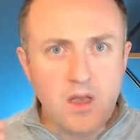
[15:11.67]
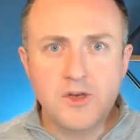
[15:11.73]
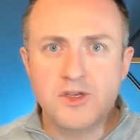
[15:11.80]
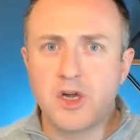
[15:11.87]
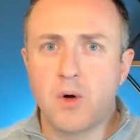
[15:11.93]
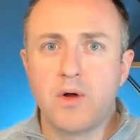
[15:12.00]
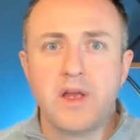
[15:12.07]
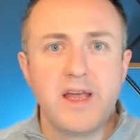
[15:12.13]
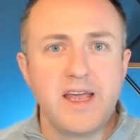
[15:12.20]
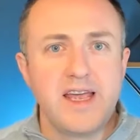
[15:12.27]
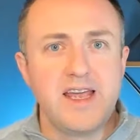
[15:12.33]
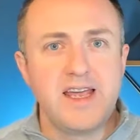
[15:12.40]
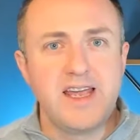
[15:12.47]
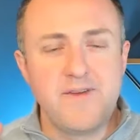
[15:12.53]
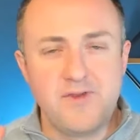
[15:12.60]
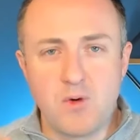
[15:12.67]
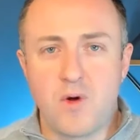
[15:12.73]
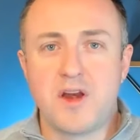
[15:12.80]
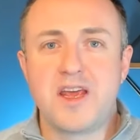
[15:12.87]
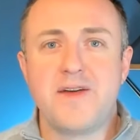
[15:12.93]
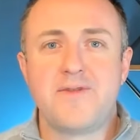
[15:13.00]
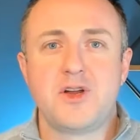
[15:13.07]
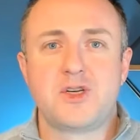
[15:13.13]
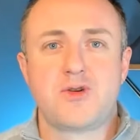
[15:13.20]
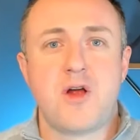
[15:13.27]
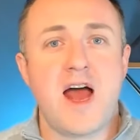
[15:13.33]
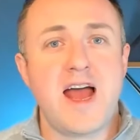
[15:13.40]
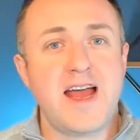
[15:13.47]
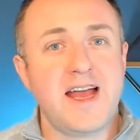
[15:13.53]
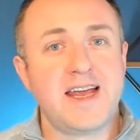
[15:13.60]
So if you want to give it a
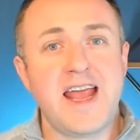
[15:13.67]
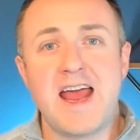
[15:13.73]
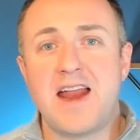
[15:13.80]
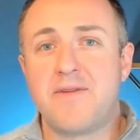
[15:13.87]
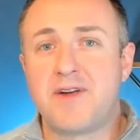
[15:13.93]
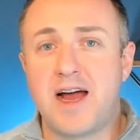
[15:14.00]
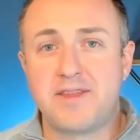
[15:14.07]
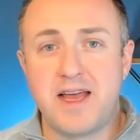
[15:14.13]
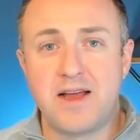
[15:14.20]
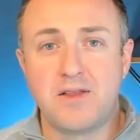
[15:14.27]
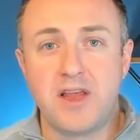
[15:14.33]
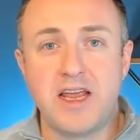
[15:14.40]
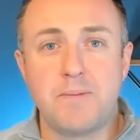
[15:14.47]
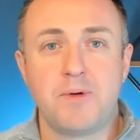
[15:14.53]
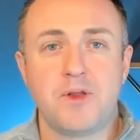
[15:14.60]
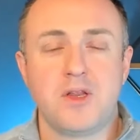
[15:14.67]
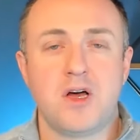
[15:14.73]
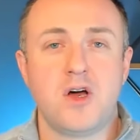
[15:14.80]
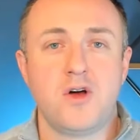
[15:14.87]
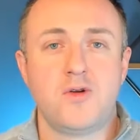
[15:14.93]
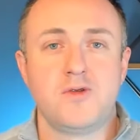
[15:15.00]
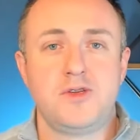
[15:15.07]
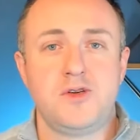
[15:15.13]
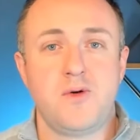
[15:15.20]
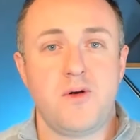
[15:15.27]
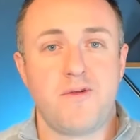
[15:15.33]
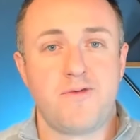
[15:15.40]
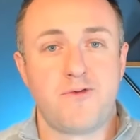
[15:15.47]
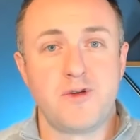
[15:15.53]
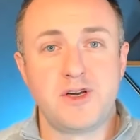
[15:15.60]
try, again, I've got that link below to
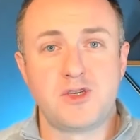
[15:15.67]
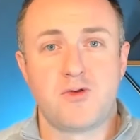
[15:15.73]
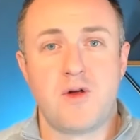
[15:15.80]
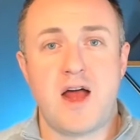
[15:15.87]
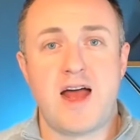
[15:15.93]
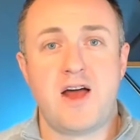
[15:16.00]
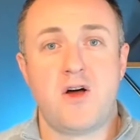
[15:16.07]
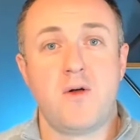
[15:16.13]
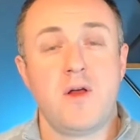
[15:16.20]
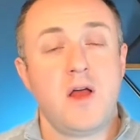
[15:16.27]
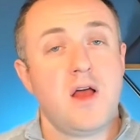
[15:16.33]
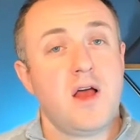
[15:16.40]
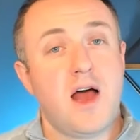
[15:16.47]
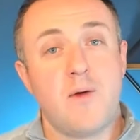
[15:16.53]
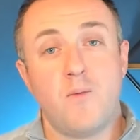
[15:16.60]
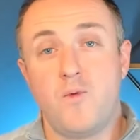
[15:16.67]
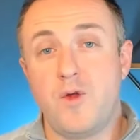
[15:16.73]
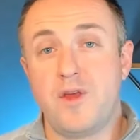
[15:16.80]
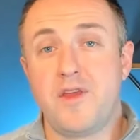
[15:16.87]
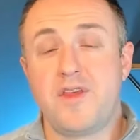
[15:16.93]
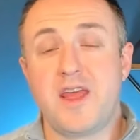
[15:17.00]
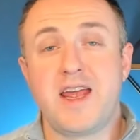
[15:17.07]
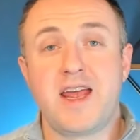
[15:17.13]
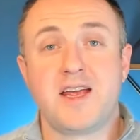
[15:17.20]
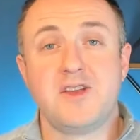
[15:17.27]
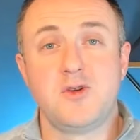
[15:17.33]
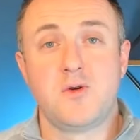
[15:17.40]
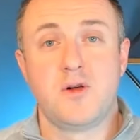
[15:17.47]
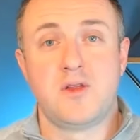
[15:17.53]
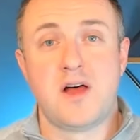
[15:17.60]
a free trial. I really think it can
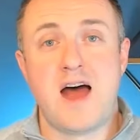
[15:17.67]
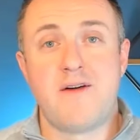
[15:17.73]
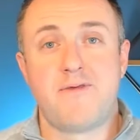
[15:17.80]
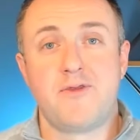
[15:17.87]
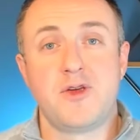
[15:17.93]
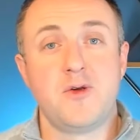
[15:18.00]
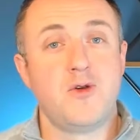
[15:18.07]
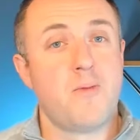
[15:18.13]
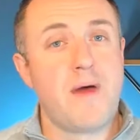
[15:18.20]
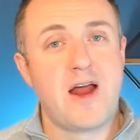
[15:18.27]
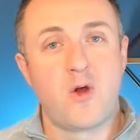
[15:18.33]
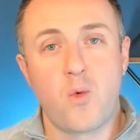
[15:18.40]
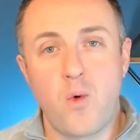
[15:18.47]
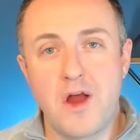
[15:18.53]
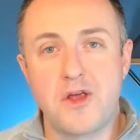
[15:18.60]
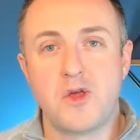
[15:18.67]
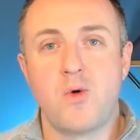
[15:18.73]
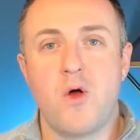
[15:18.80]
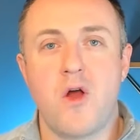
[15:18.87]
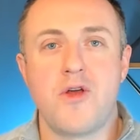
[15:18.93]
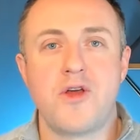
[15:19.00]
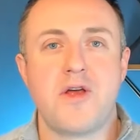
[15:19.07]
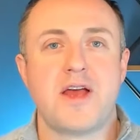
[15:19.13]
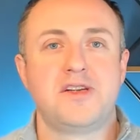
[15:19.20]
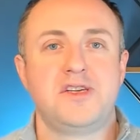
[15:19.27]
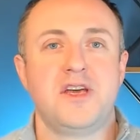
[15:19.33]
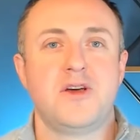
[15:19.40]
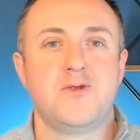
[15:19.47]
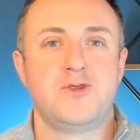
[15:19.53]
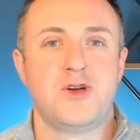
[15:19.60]
do a lot for you no matter where you are in your
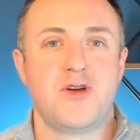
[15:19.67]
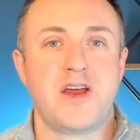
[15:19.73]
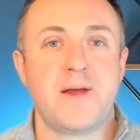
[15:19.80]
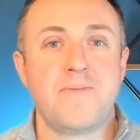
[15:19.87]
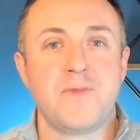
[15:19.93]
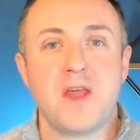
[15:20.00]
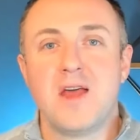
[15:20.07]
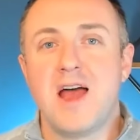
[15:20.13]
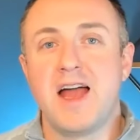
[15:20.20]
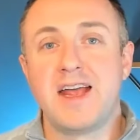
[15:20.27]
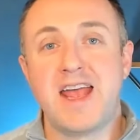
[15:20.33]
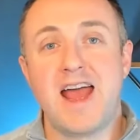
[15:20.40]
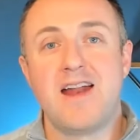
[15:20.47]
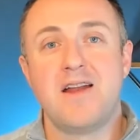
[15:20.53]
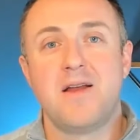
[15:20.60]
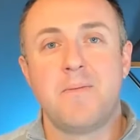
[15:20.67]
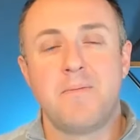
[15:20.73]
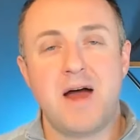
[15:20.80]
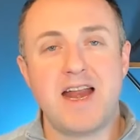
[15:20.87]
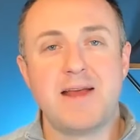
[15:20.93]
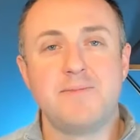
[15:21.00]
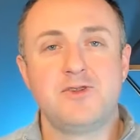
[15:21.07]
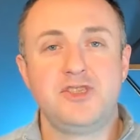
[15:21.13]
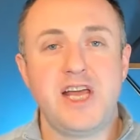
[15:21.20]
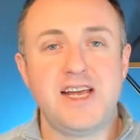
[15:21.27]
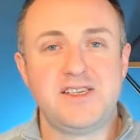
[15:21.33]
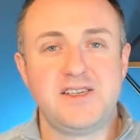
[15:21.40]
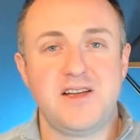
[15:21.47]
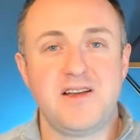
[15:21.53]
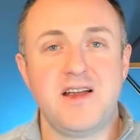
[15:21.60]
SEO journey. Again, my name's
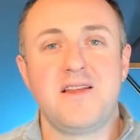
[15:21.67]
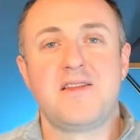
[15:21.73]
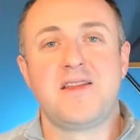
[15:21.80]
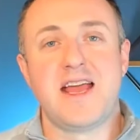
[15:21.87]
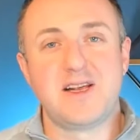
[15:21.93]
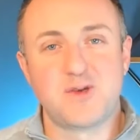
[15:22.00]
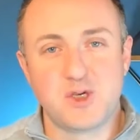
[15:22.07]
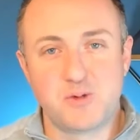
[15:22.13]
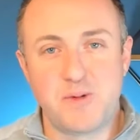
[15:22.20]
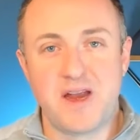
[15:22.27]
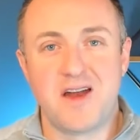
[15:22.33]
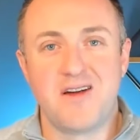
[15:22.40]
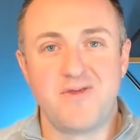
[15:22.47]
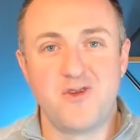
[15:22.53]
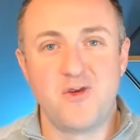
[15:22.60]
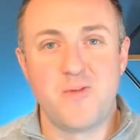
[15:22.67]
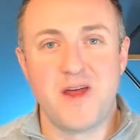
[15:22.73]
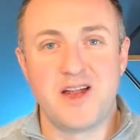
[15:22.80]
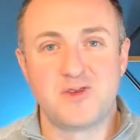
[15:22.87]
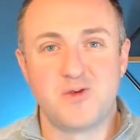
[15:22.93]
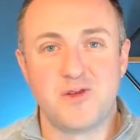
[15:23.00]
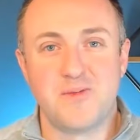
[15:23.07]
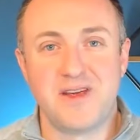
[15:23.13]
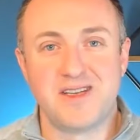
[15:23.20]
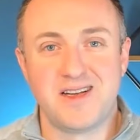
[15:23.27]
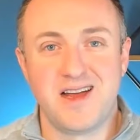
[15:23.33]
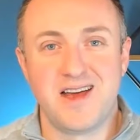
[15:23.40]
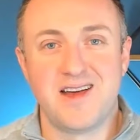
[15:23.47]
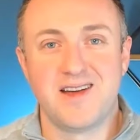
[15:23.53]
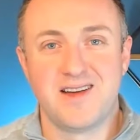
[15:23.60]
Jason. Thanks for spending a few minutes with me
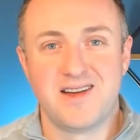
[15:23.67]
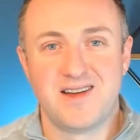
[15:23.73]
today.